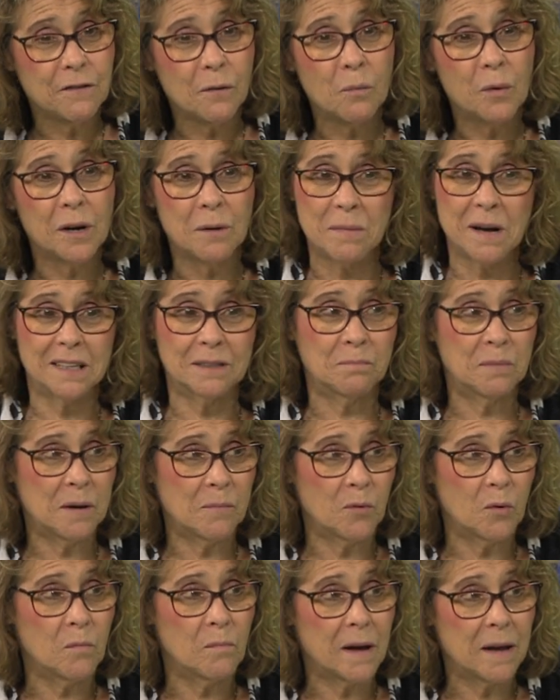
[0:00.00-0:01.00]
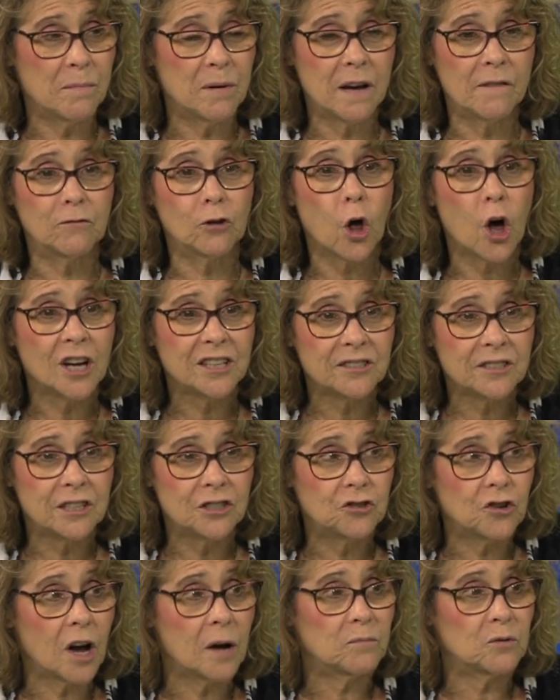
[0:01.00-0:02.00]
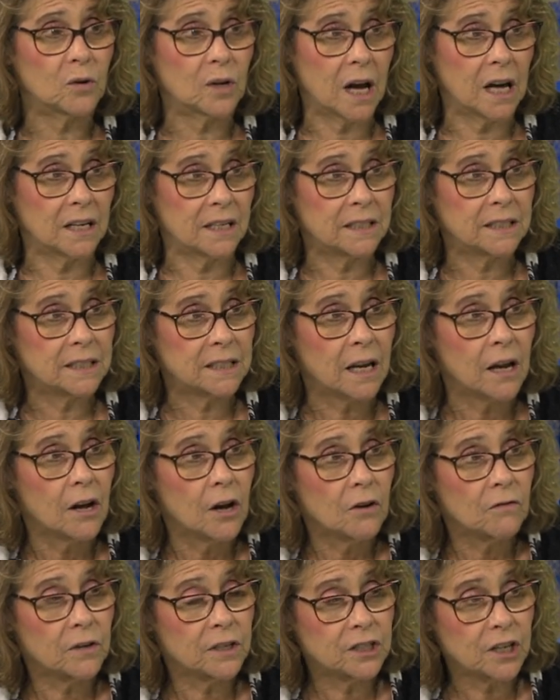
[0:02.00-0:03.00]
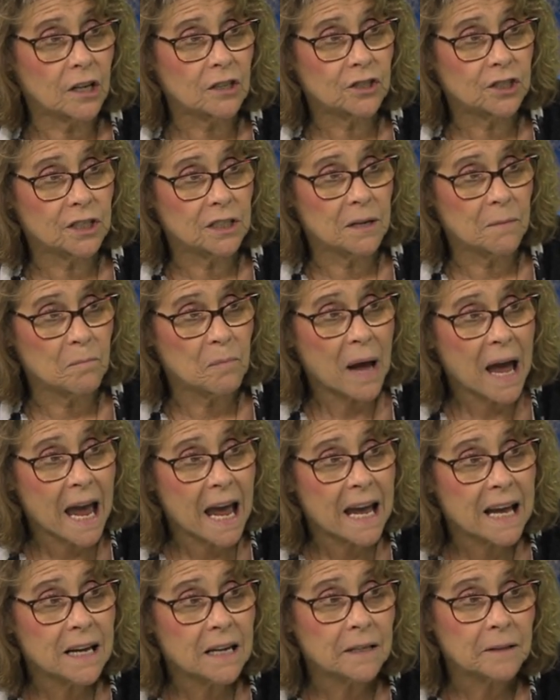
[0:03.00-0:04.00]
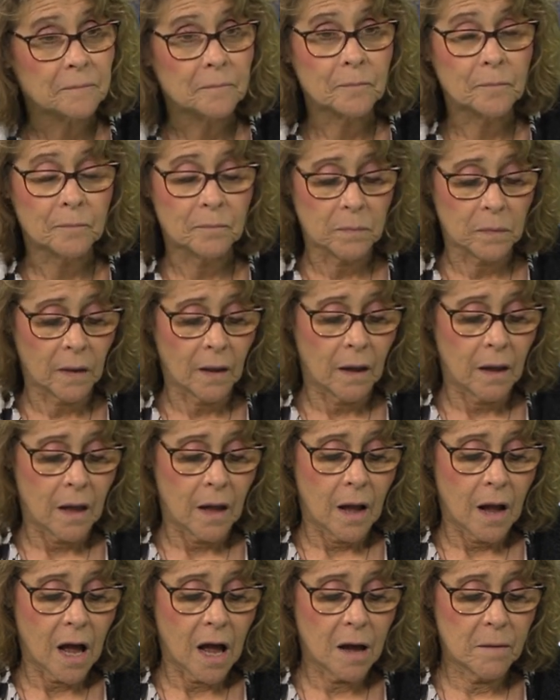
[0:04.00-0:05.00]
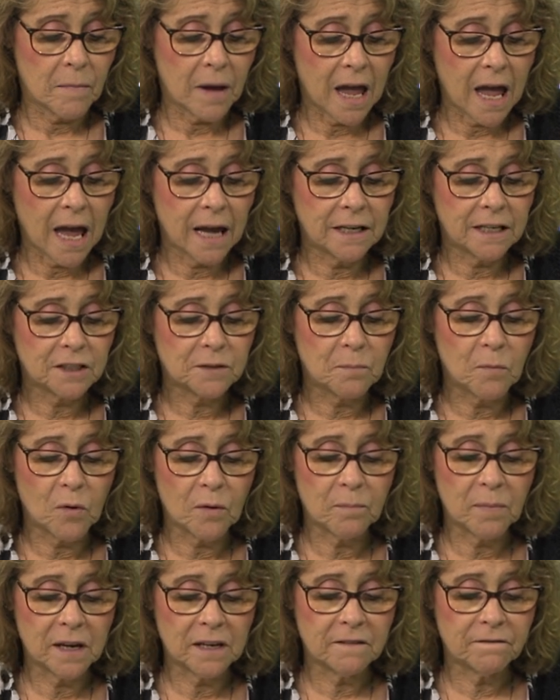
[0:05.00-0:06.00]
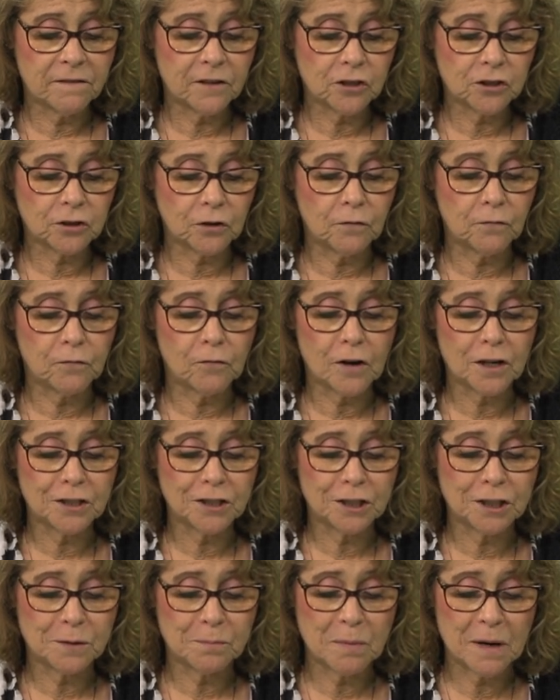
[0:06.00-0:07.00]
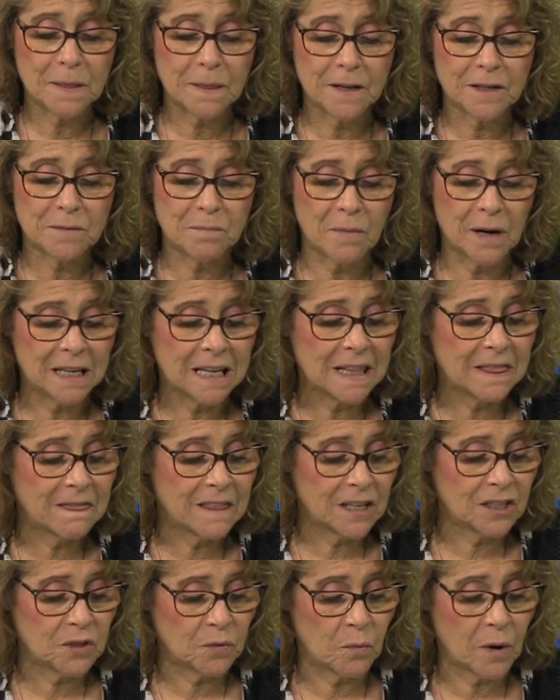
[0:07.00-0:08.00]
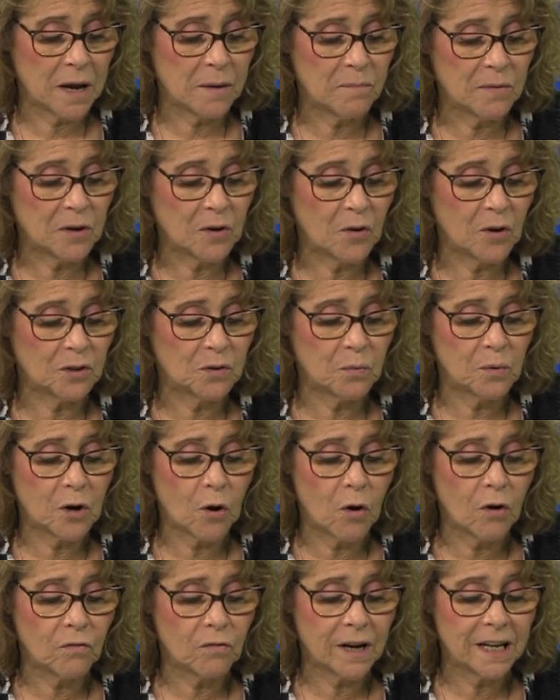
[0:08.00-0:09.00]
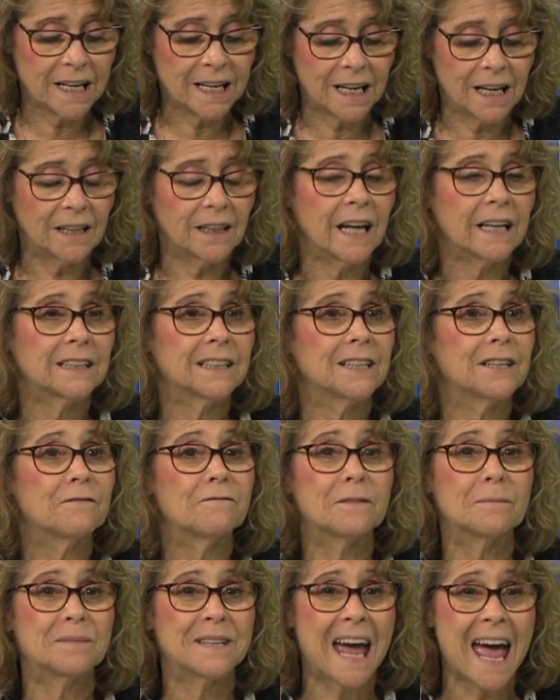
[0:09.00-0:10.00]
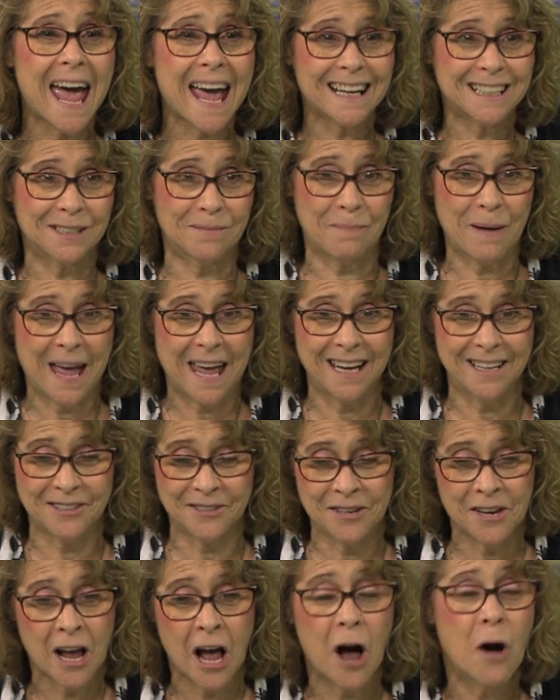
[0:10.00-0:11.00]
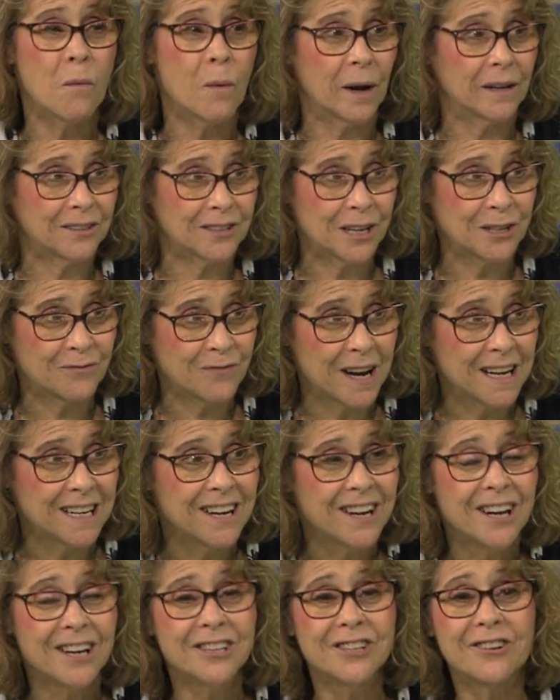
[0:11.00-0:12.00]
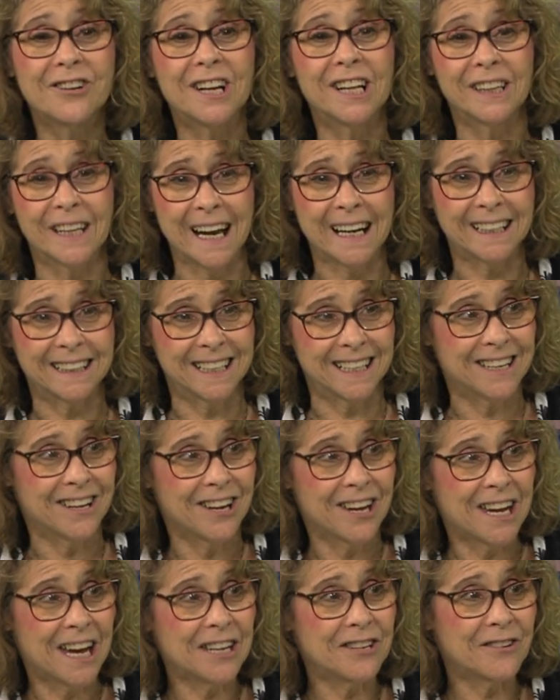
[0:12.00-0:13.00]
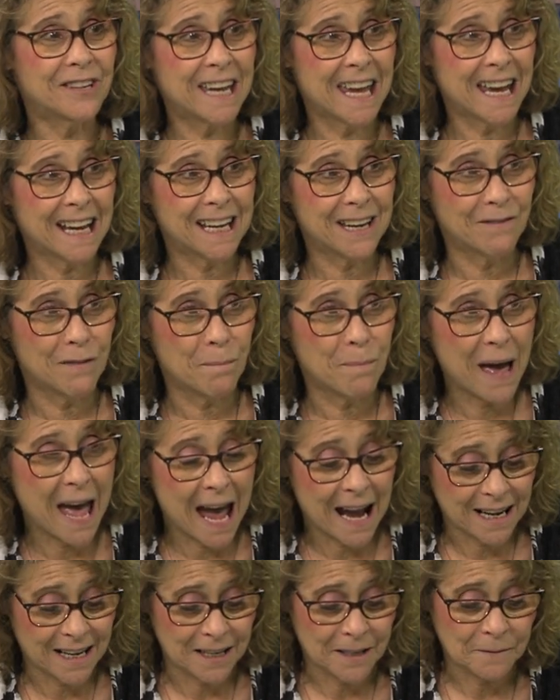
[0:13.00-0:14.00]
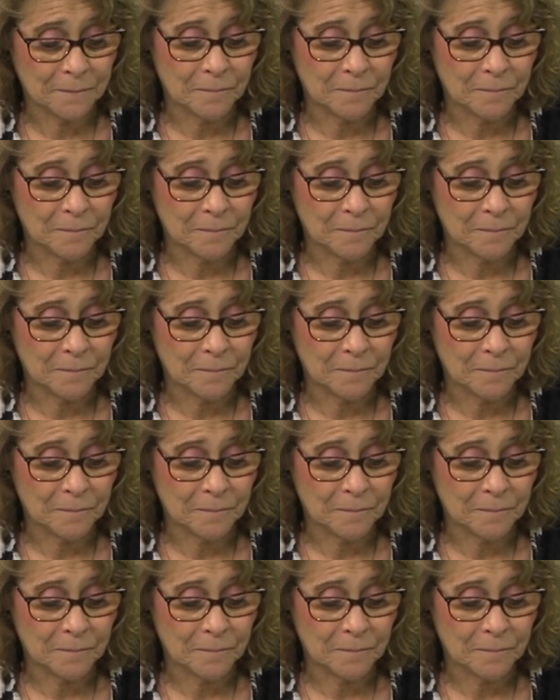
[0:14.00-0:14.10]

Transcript: And what about people maybe have lost their jobs or got a reduction in pay? Mm-hmm. um, and it's more beneficial for us to spend this money this way because we already collected it from taxpayers. Oh, well, right. That's right. You collect it and you can't give it back.